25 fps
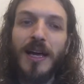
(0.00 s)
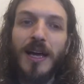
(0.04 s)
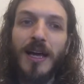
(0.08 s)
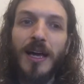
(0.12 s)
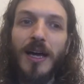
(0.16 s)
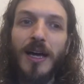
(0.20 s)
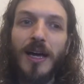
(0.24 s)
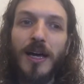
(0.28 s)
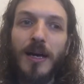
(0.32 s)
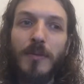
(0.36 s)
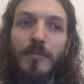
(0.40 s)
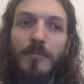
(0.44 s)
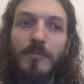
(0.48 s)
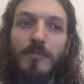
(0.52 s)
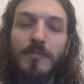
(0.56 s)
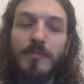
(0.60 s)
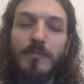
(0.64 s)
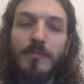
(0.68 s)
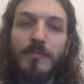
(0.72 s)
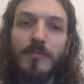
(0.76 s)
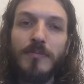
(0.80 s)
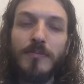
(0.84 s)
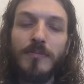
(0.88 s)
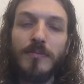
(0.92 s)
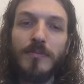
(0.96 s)

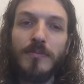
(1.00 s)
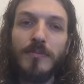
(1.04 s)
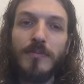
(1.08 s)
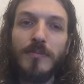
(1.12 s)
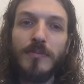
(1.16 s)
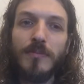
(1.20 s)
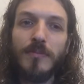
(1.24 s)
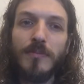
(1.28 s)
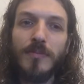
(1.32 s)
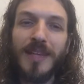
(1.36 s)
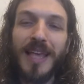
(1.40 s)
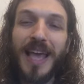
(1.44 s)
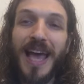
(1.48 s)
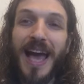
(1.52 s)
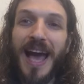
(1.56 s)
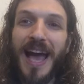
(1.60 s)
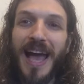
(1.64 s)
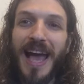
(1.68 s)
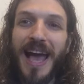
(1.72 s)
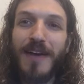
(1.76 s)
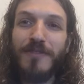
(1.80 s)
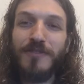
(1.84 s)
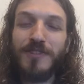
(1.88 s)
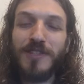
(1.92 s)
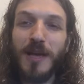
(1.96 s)
Yeah, I
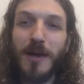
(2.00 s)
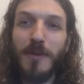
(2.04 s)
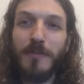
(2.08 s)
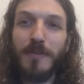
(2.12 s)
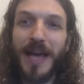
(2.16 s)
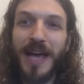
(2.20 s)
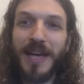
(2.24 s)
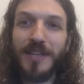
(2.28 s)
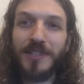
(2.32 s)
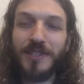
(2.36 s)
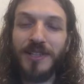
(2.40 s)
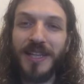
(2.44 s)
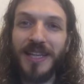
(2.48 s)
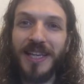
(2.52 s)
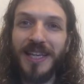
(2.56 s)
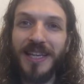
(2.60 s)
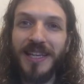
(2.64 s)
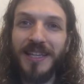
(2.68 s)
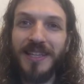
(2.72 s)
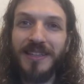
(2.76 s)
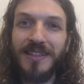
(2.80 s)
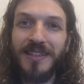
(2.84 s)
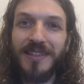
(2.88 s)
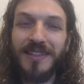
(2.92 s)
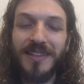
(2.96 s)
have some
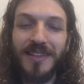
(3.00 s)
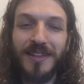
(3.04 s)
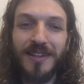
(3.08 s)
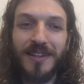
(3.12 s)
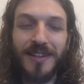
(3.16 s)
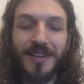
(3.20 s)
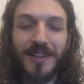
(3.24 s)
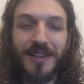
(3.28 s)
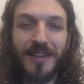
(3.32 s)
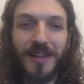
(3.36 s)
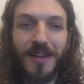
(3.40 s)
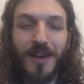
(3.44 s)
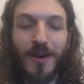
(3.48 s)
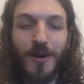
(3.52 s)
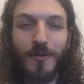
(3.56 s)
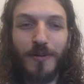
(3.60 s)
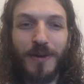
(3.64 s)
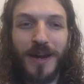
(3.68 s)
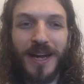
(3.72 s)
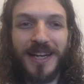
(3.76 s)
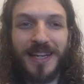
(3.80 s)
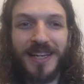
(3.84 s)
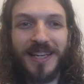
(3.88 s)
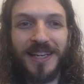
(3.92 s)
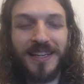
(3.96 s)
actually
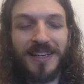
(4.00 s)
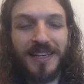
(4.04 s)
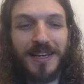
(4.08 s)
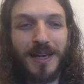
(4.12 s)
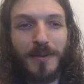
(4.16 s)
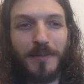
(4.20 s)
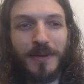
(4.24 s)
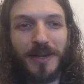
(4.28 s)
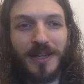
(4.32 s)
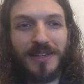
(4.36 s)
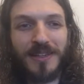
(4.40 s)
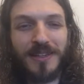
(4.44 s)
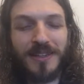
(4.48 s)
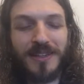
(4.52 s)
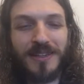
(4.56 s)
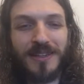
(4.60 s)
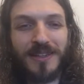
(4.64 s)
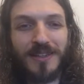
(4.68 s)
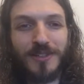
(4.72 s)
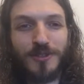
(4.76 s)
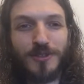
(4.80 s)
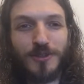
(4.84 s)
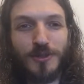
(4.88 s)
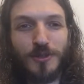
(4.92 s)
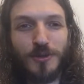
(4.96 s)
already coming
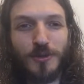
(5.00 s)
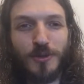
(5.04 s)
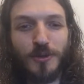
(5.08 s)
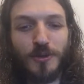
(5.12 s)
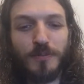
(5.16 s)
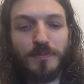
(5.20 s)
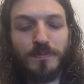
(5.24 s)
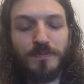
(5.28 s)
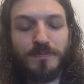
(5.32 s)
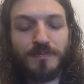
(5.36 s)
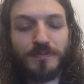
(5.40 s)
soon.